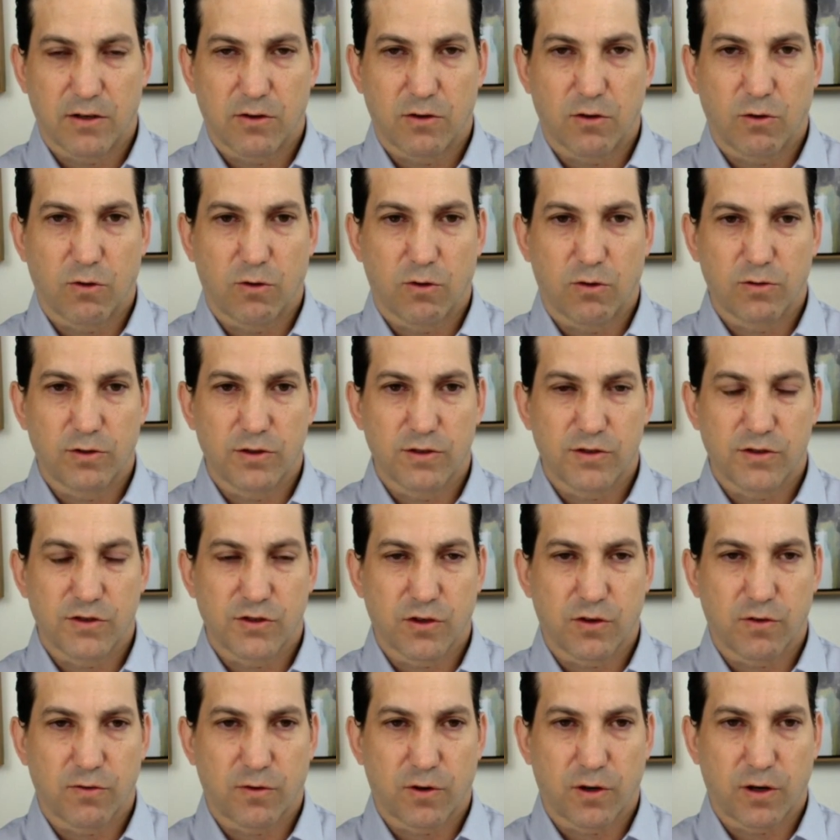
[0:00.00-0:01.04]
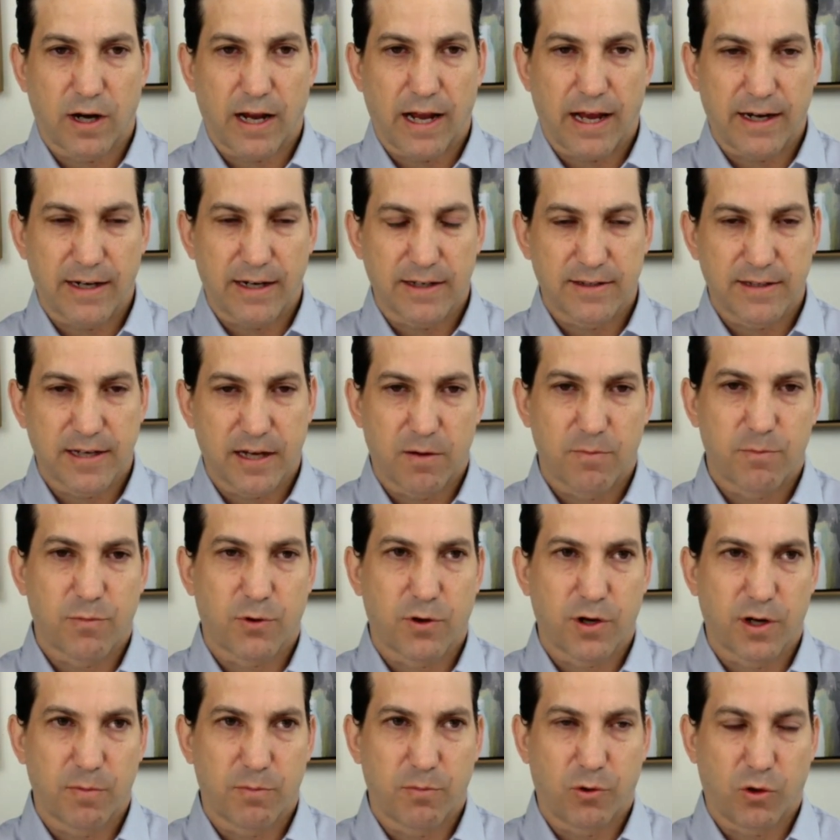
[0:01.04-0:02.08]
Gold and silver had a
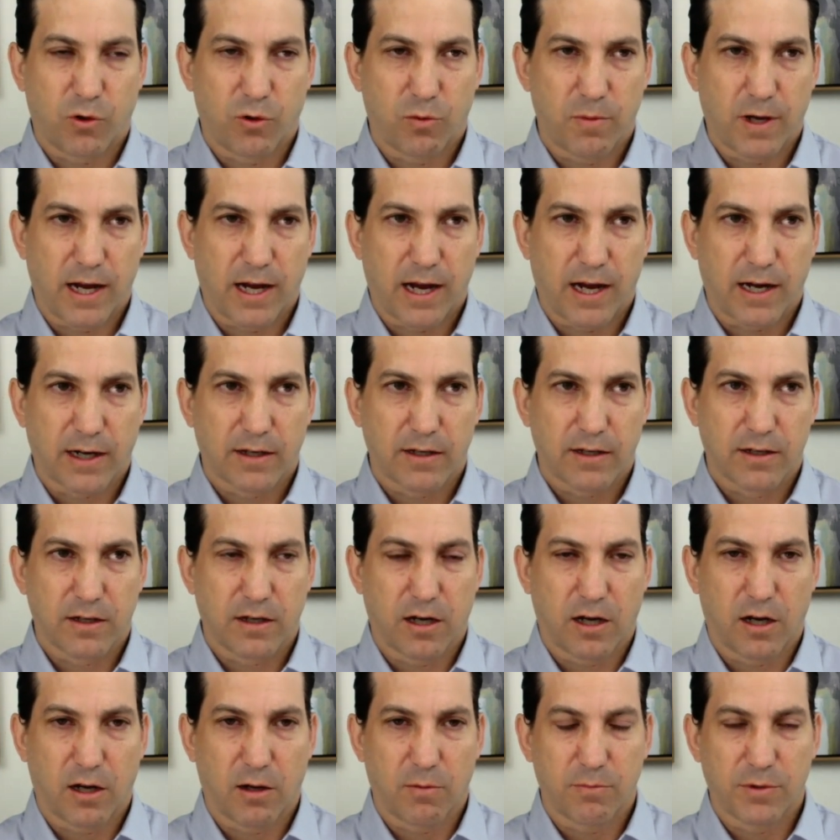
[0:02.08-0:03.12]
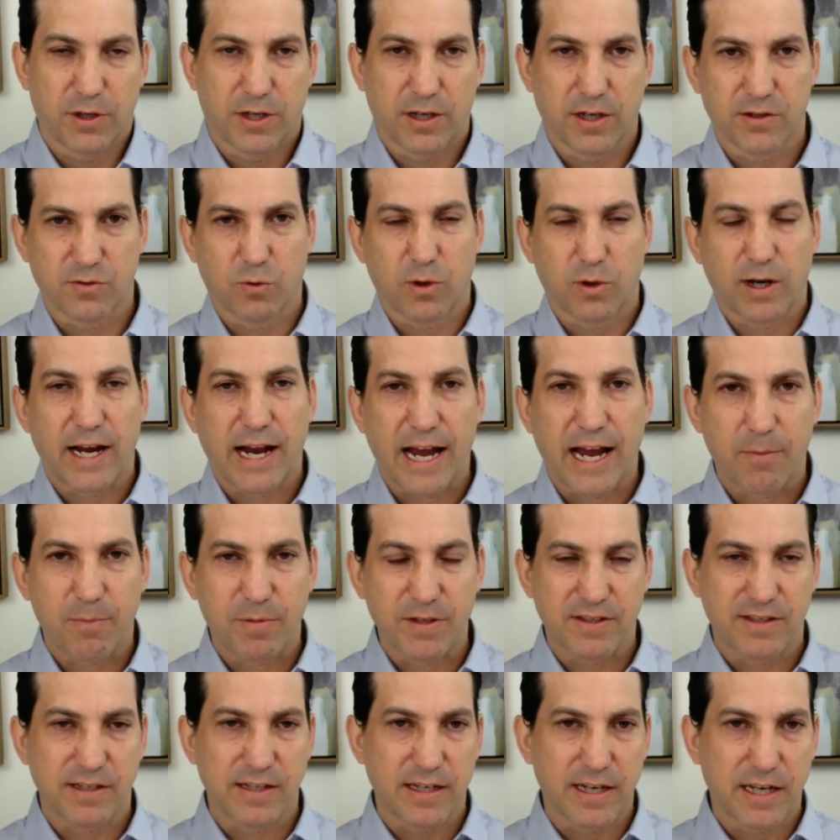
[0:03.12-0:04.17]
temporary pullback because what
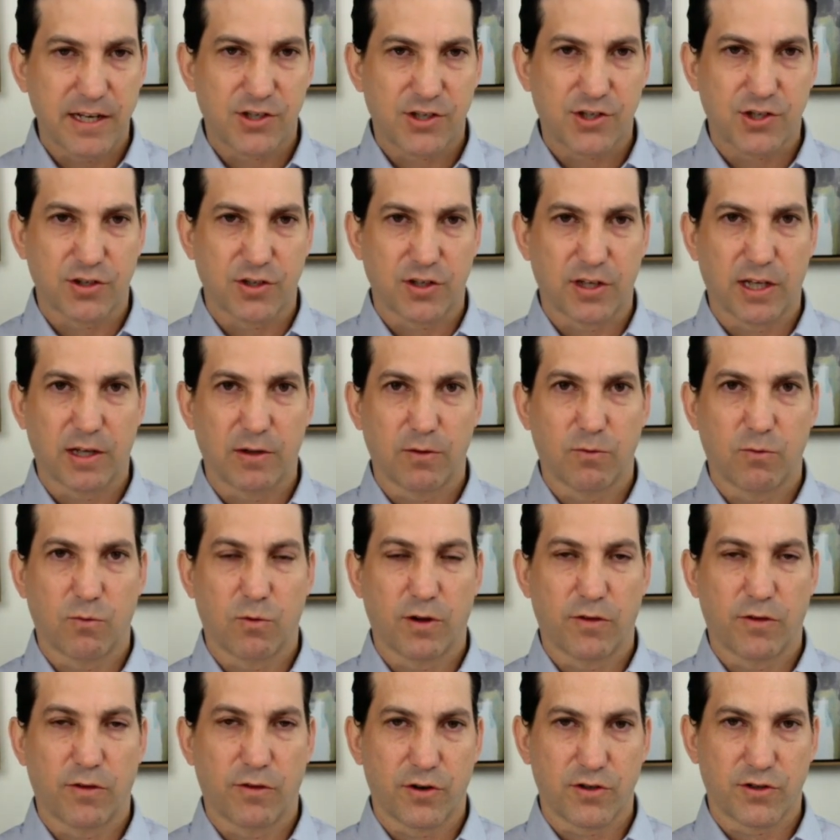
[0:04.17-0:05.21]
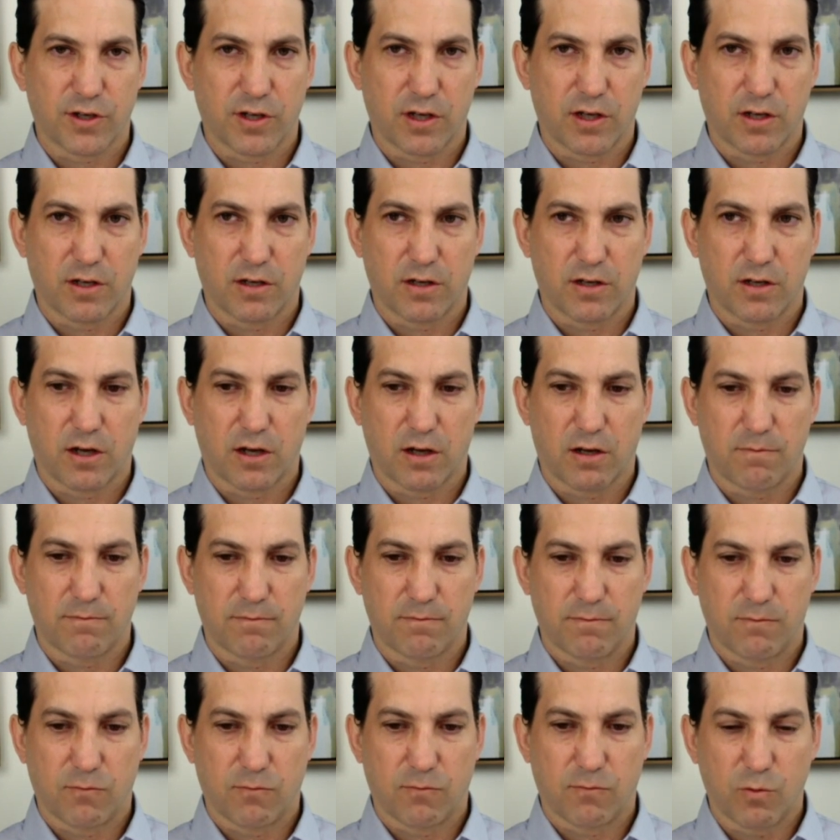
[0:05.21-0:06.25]
happens initially when there's
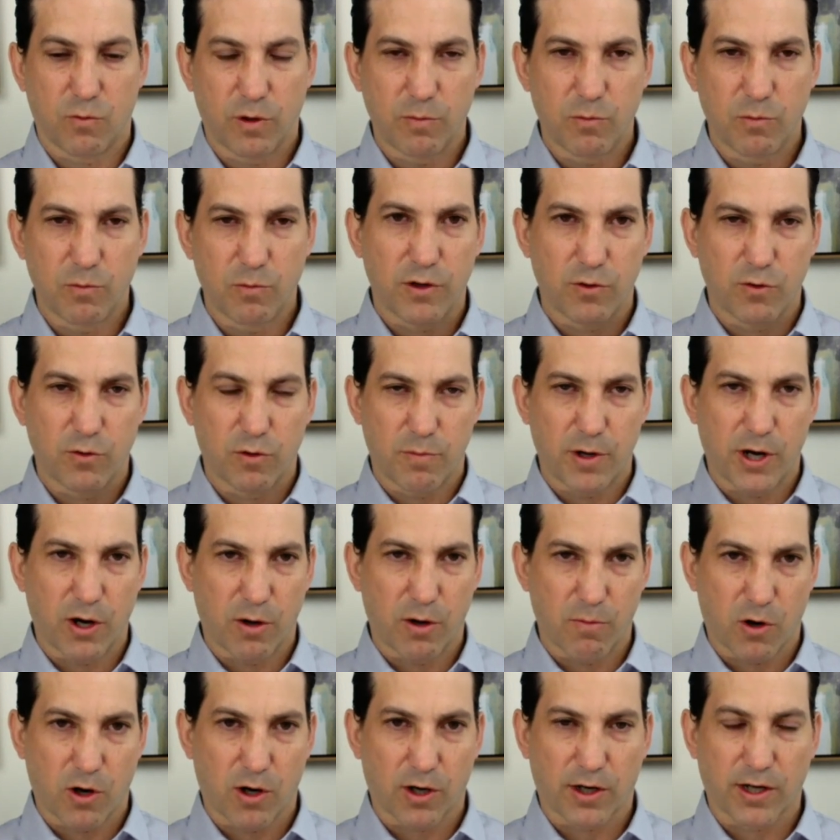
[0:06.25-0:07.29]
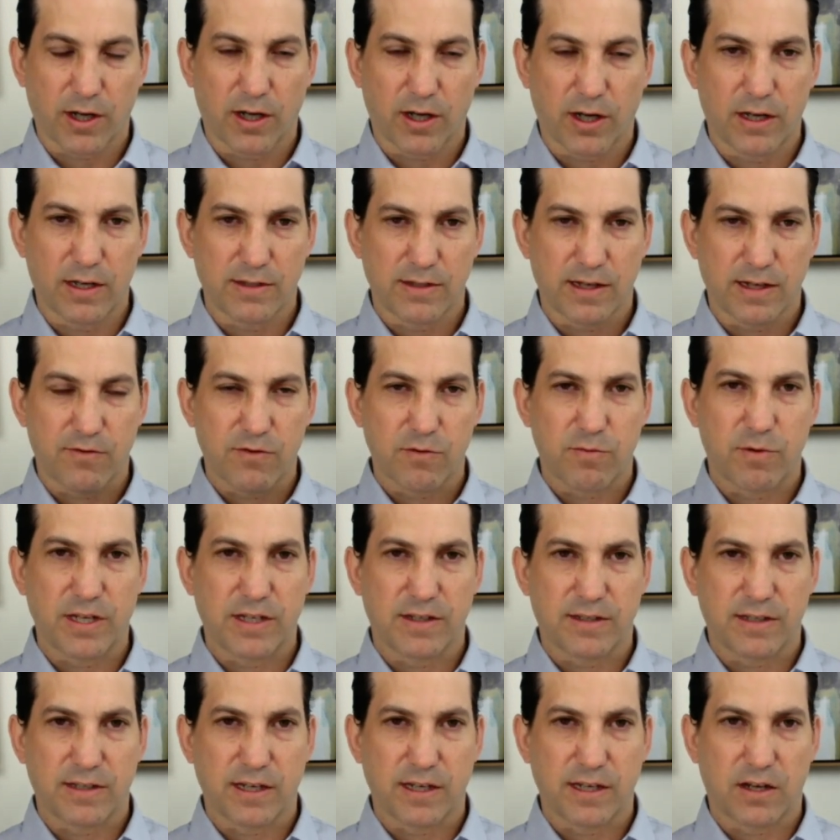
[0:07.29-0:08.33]
when we move into a bear market is everybody
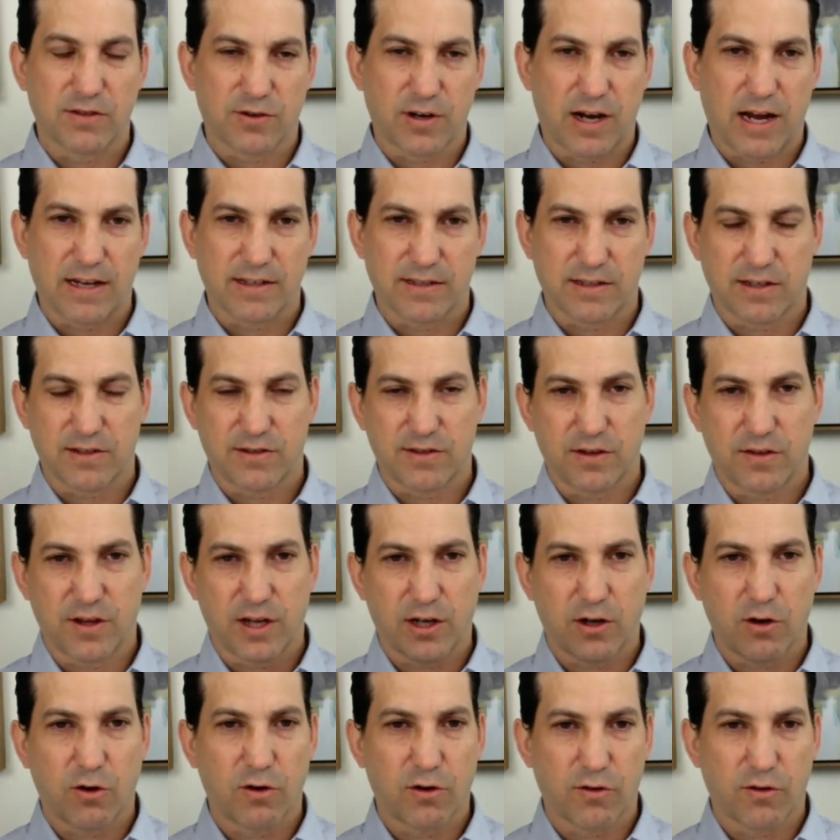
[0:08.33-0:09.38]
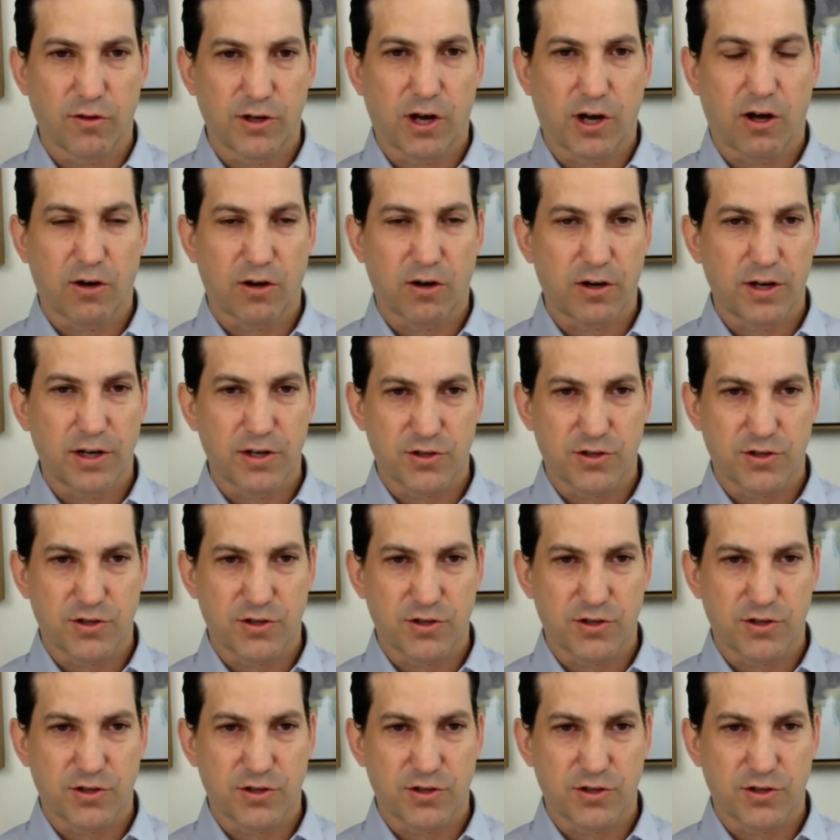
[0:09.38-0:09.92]
sells their assets and they go into the dollar